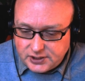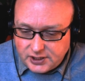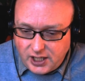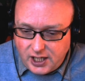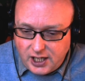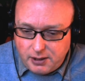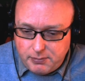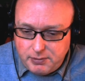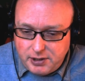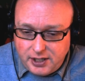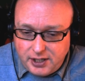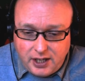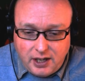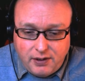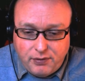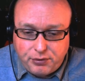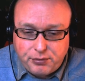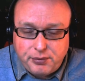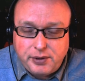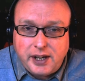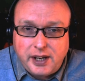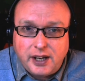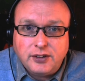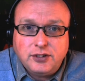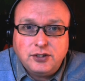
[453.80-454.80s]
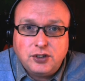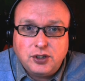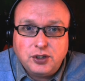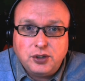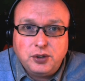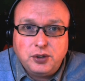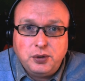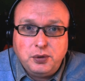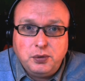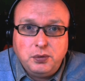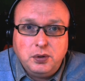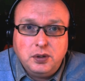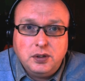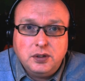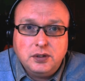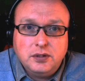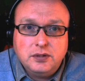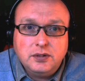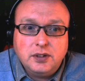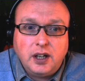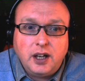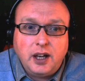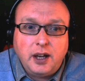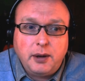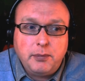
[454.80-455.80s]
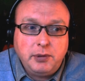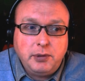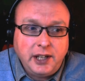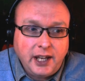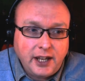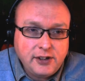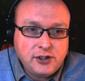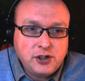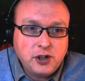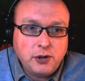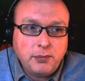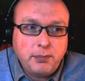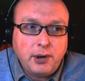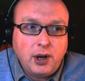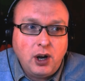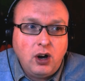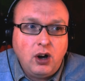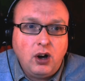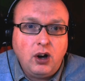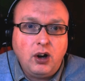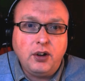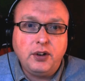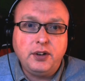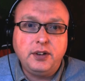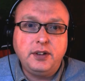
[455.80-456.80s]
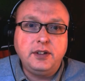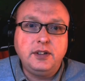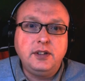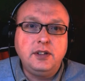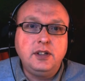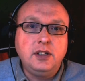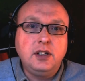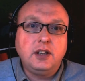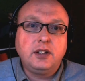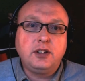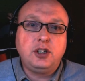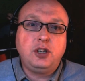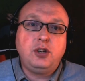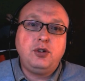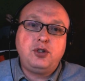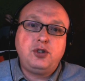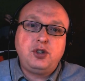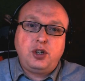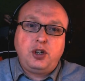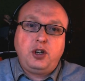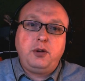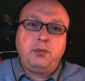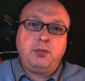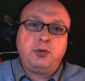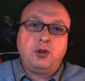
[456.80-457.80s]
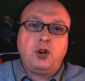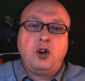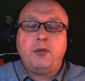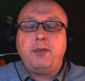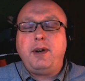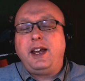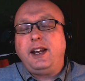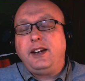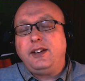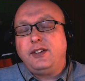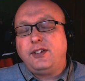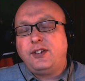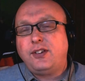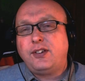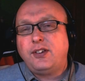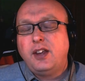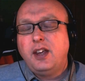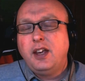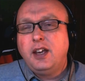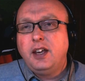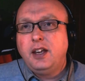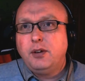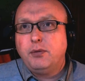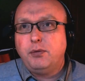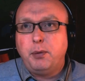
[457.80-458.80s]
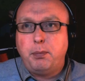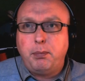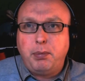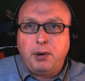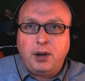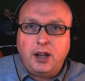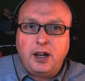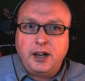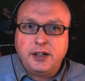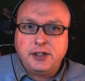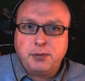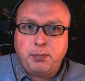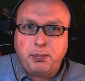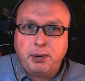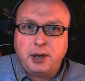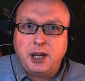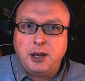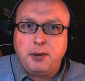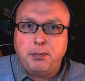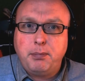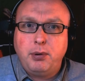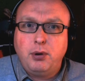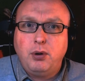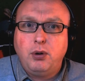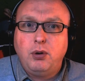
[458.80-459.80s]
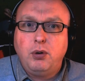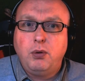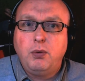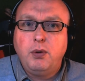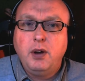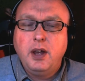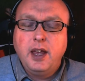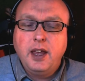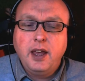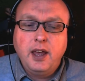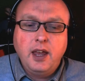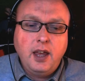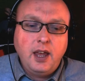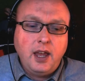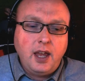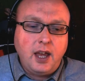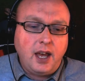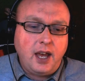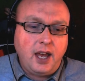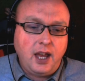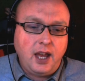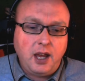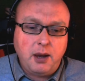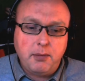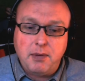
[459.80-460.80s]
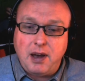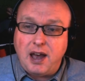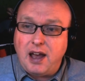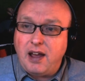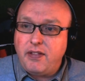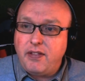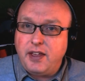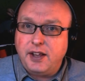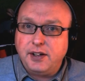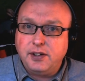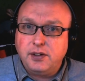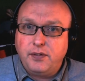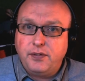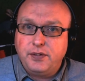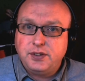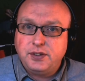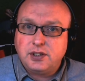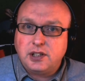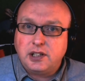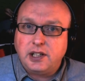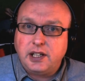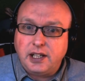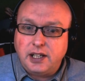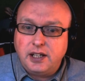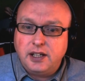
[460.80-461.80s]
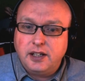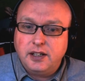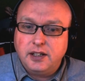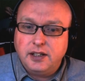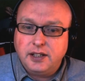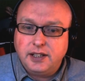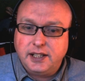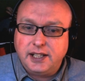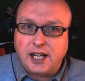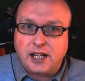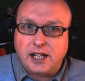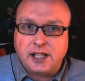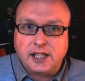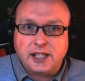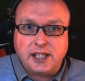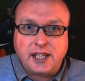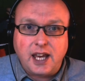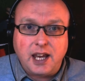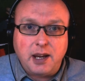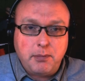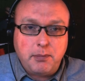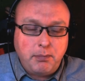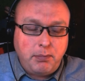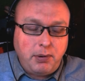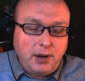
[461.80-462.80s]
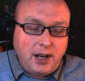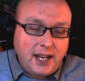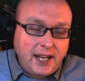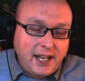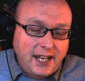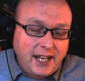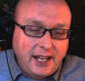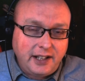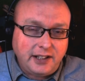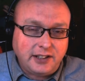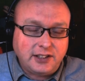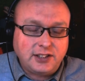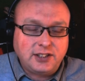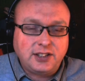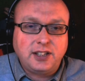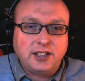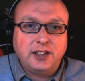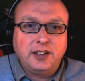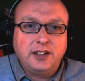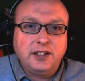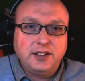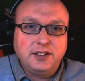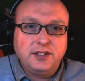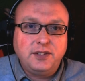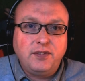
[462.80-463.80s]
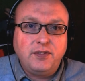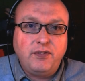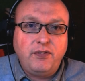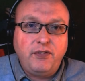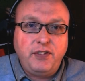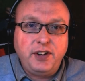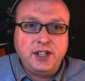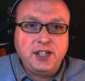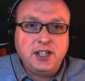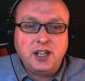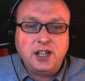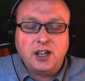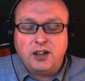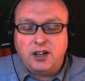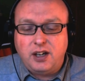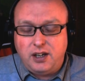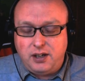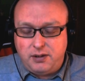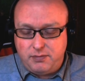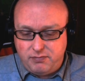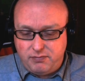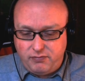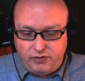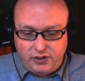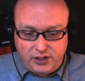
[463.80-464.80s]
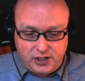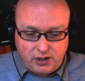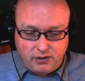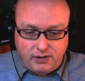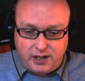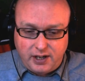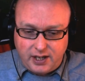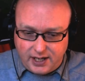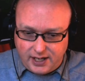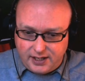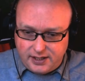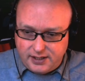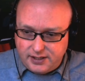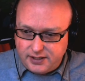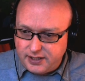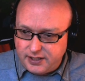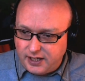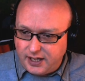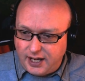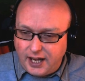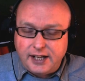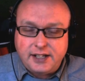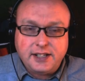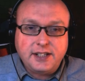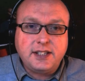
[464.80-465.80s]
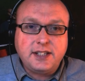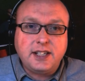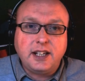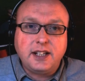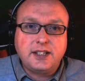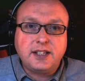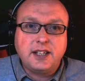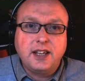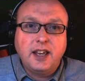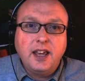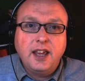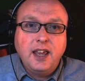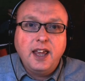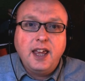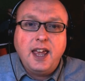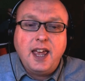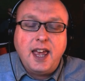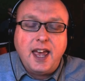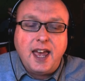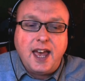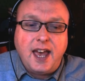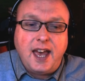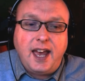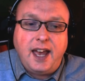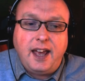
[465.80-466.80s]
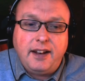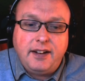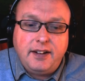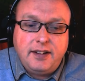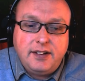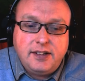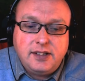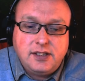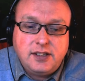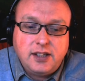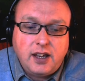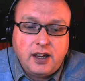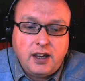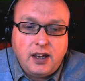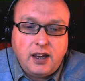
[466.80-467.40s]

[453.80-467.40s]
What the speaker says: then I have 3 hours to catch up on YouTube comments, reply to people, and then obviously get the game, play it, video it, and edit it, and